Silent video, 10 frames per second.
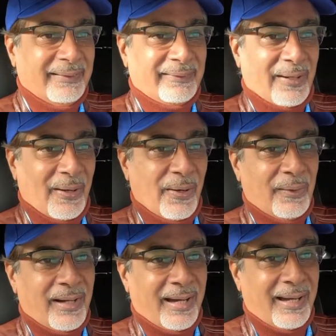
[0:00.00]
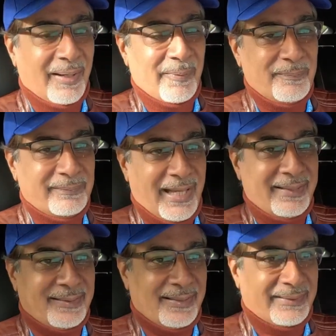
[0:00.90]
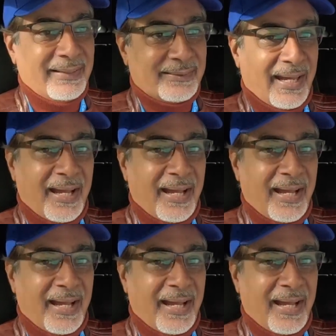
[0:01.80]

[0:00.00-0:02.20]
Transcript: So that's it.